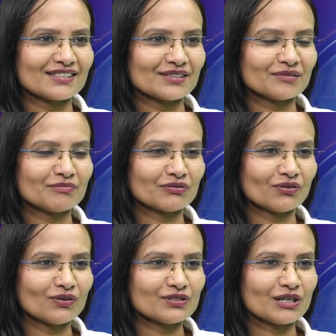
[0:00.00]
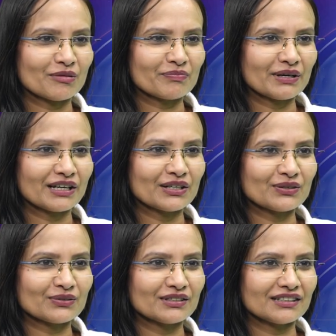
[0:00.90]
So before jumping
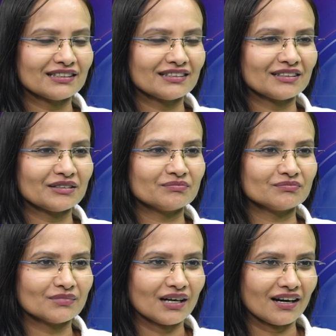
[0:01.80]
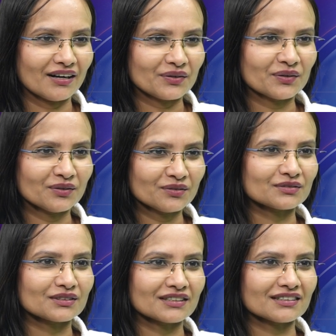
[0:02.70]
into the,
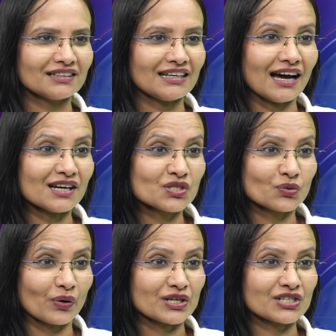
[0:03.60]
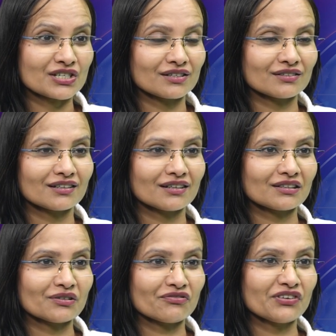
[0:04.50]
the last question,
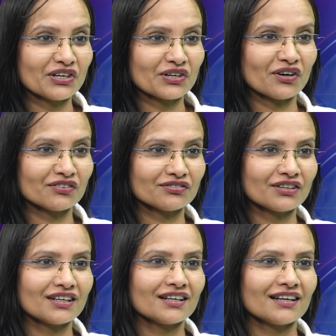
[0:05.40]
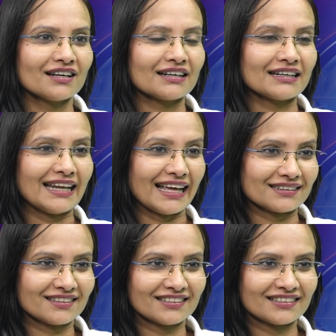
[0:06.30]
the fear of
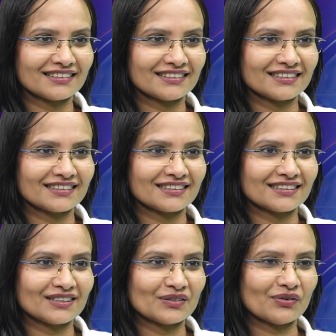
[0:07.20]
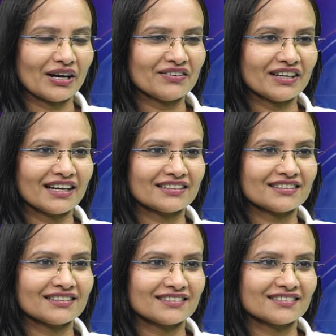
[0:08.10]
death, why we
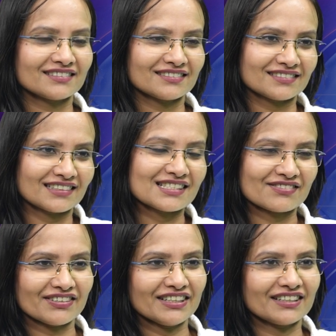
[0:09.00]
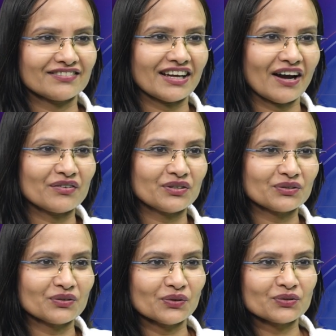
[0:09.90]
get this fear, we have
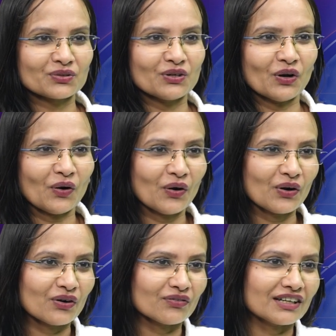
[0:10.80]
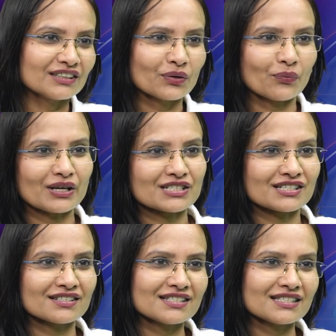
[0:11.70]
to go through a lot of other
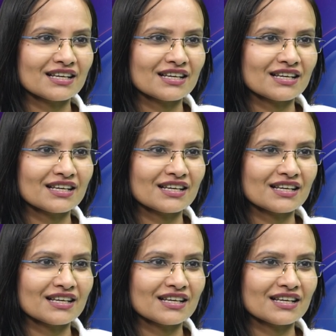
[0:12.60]
questions